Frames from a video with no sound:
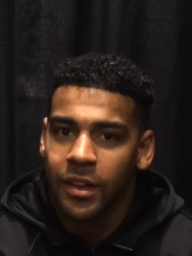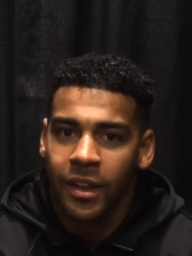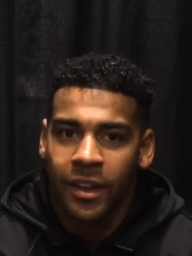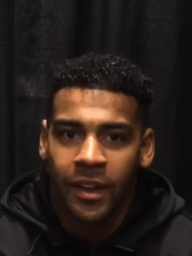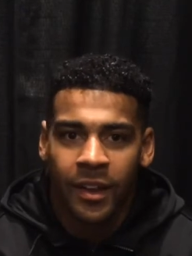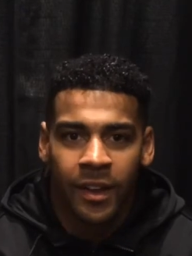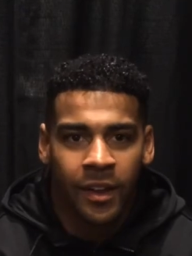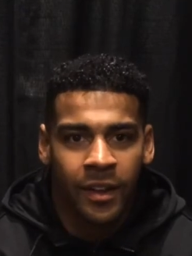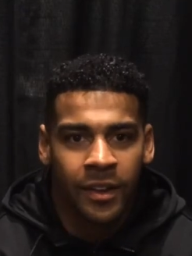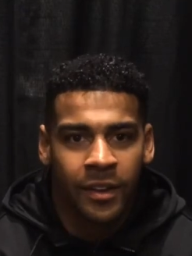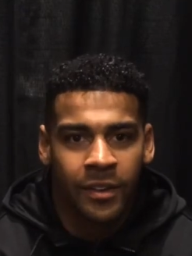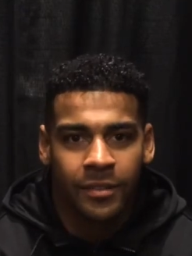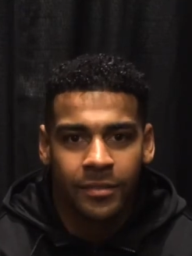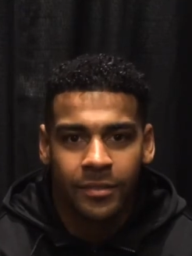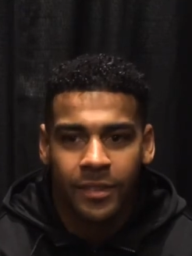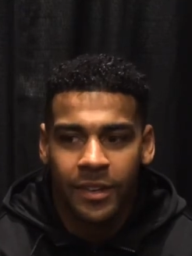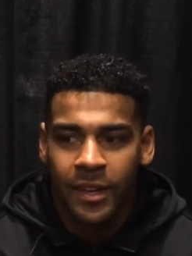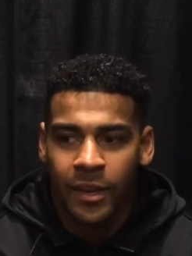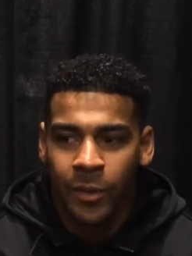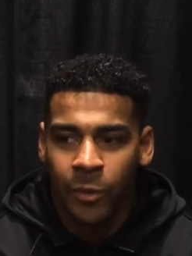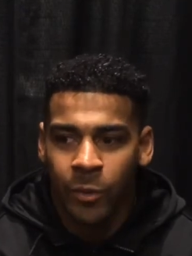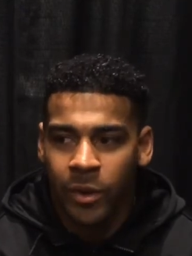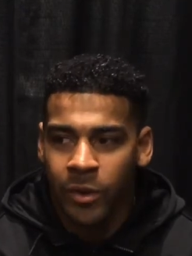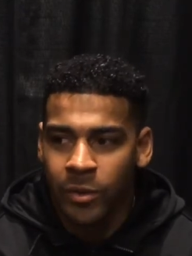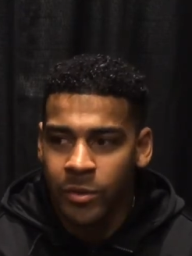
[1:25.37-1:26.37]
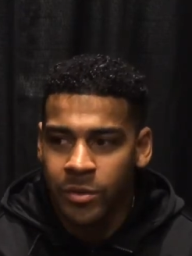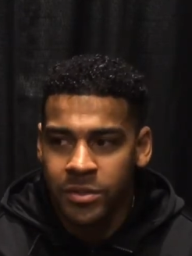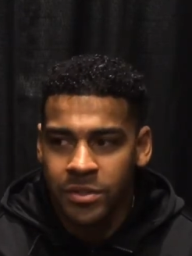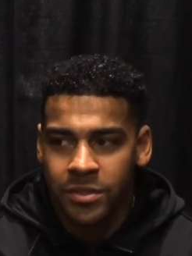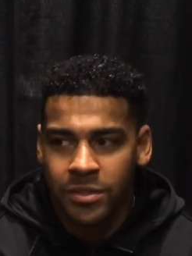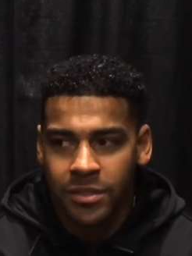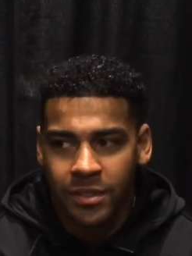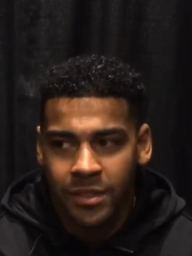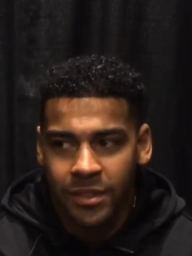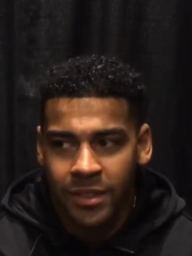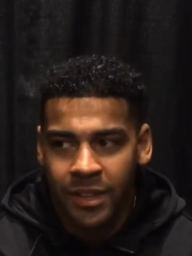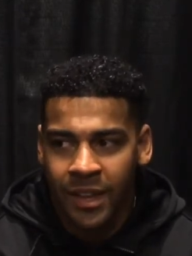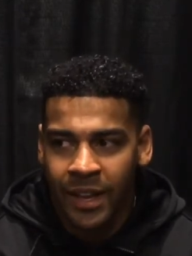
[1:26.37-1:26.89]
And it
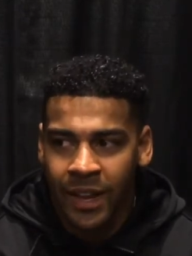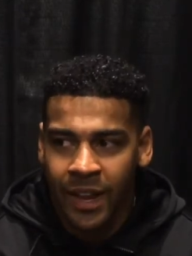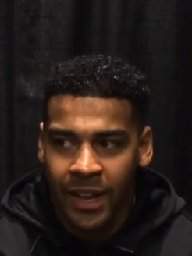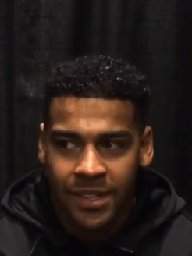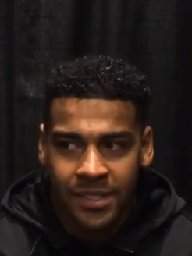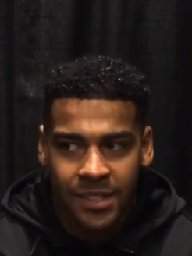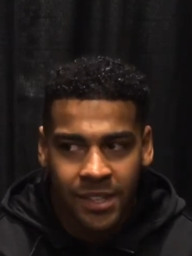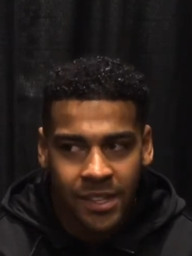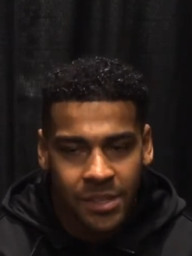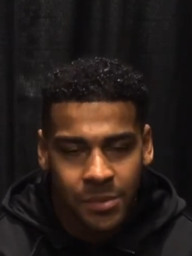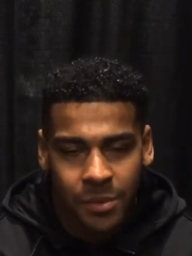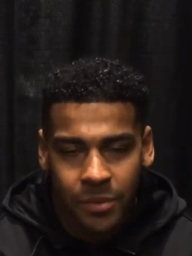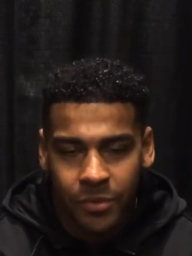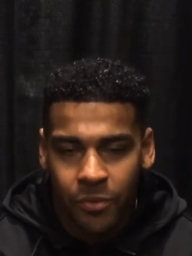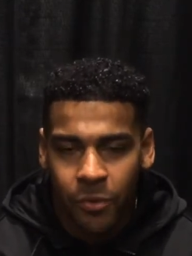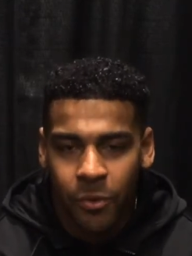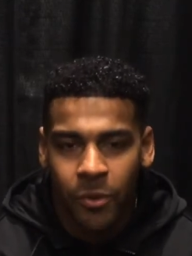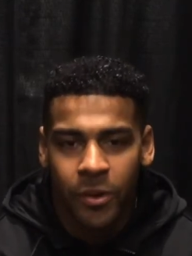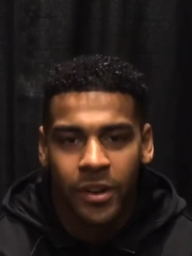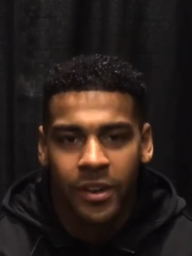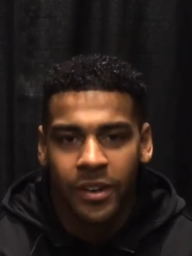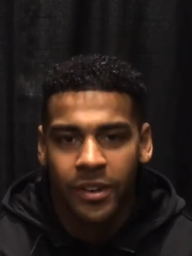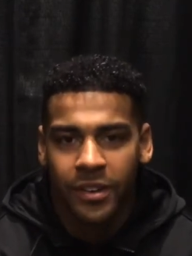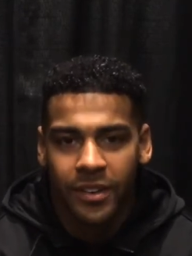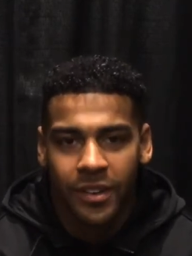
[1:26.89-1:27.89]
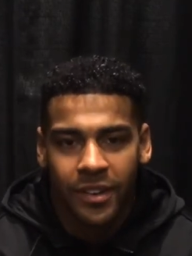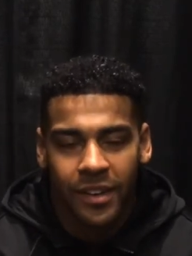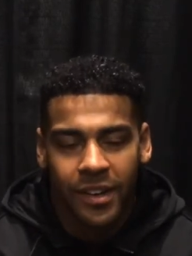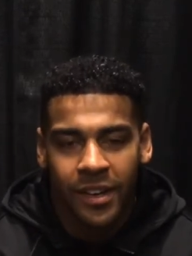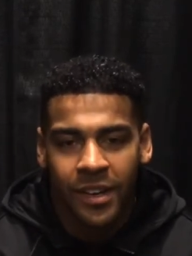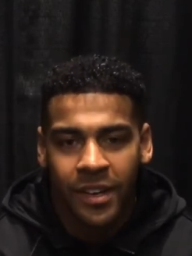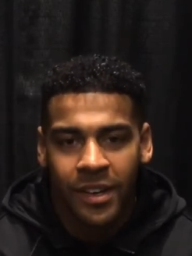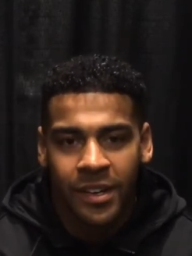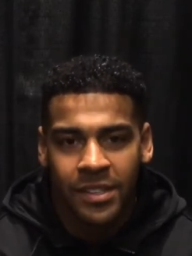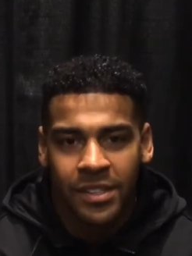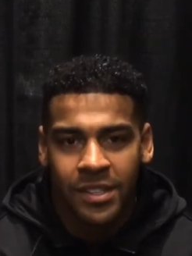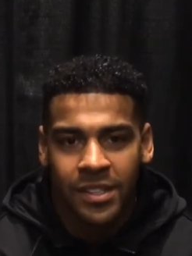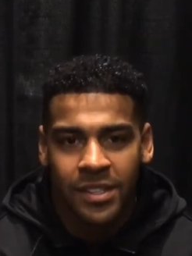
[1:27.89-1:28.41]
was, like I said this before,
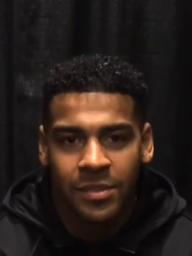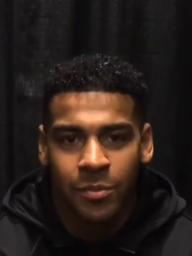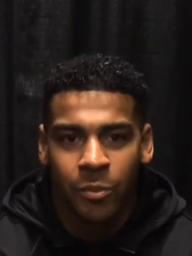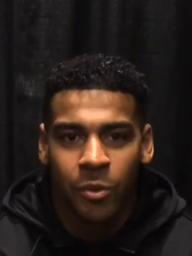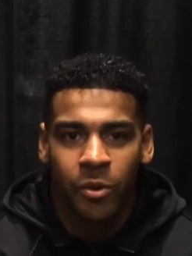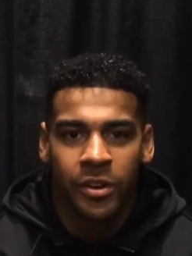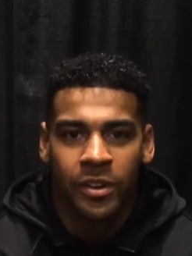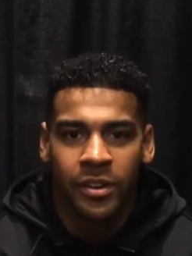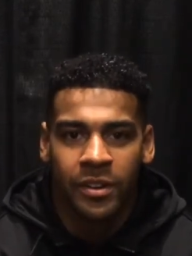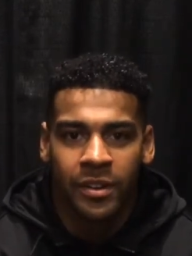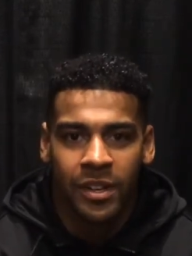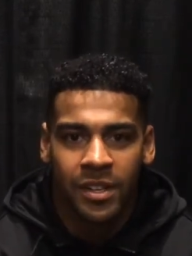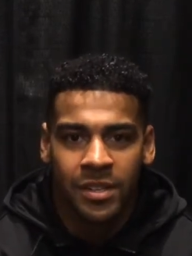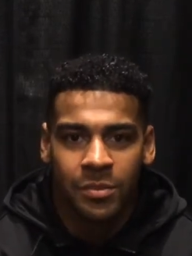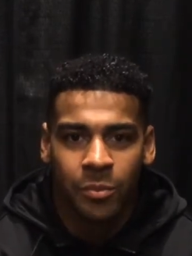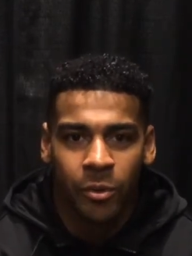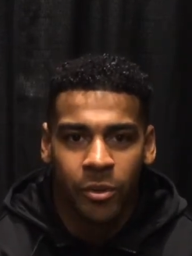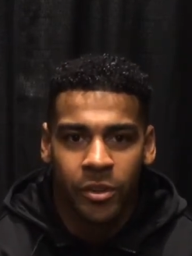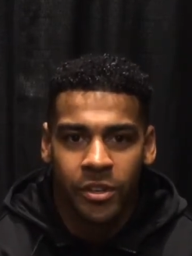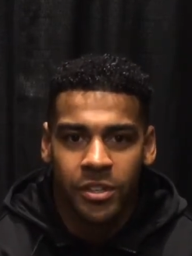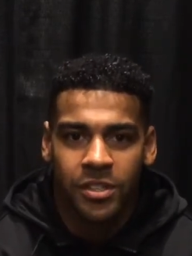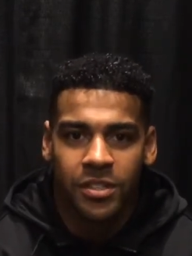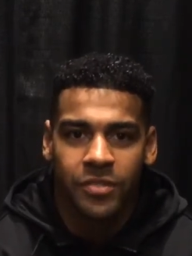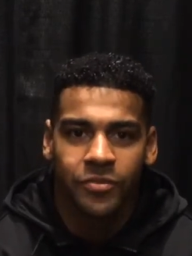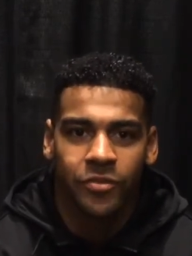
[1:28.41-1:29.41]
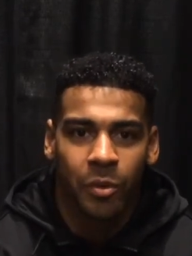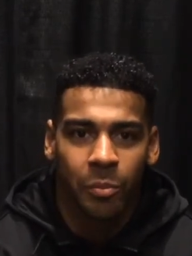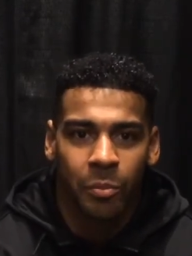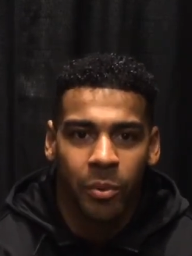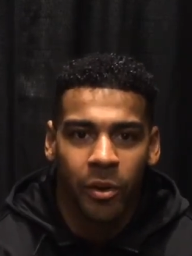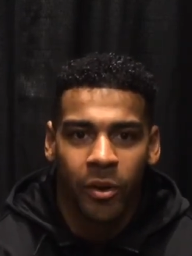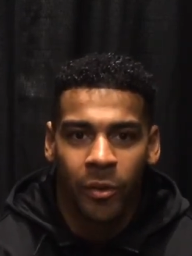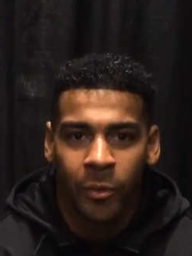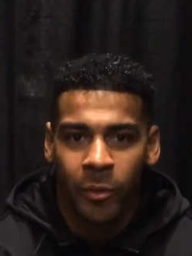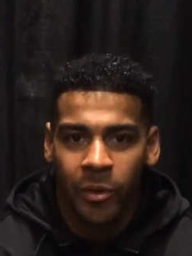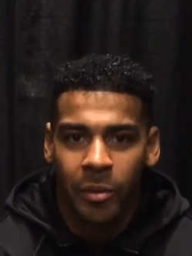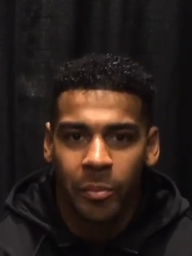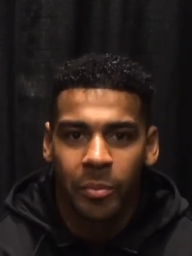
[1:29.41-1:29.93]
it's more than just
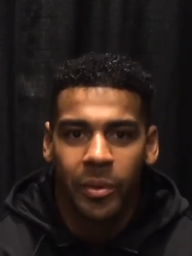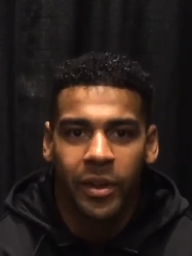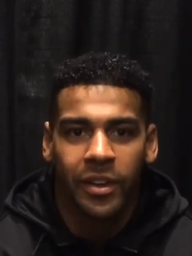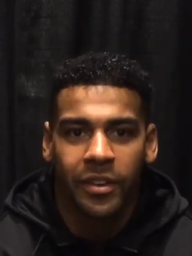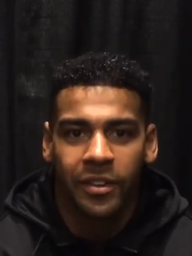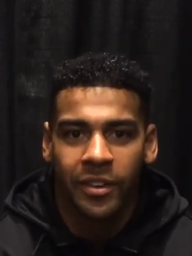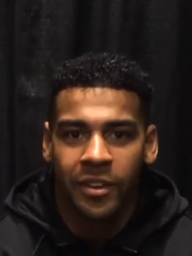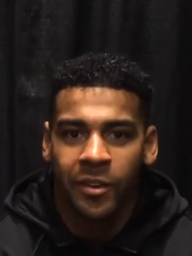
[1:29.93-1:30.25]
football in Winnipeg.